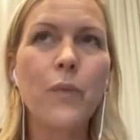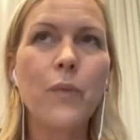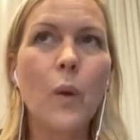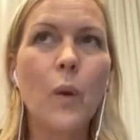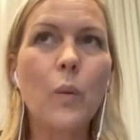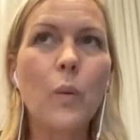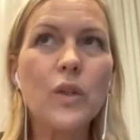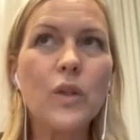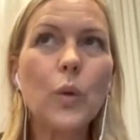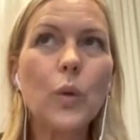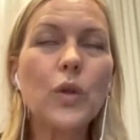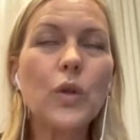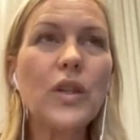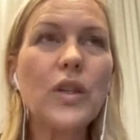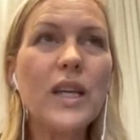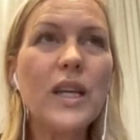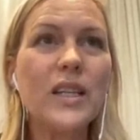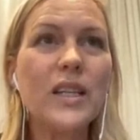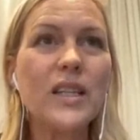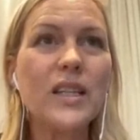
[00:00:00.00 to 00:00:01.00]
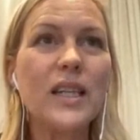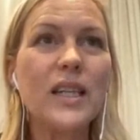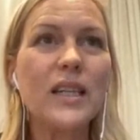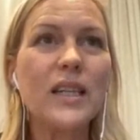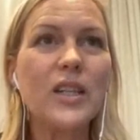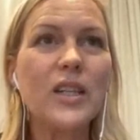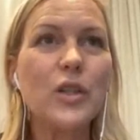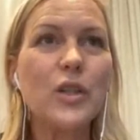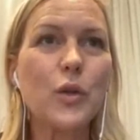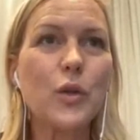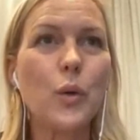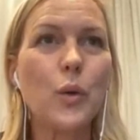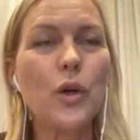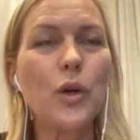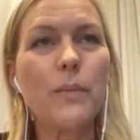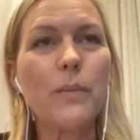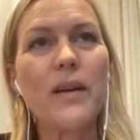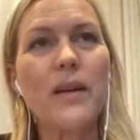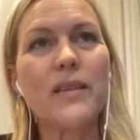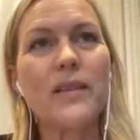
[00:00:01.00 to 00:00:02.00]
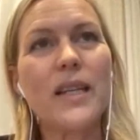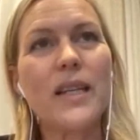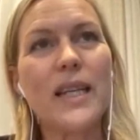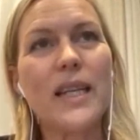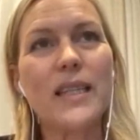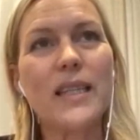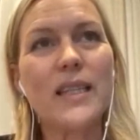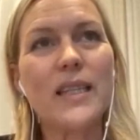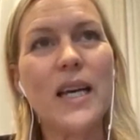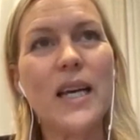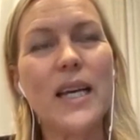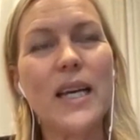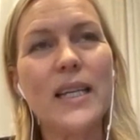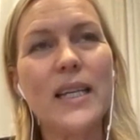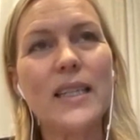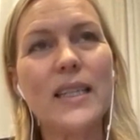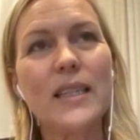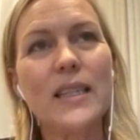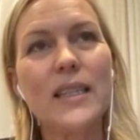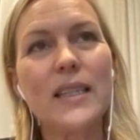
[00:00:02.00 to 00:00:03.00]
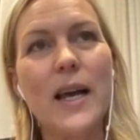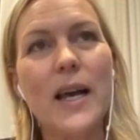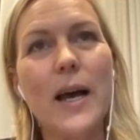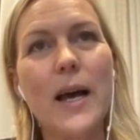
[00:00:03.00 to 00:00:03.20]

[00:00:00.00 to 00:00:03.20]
What's also interesting that you talk about, Elisa, is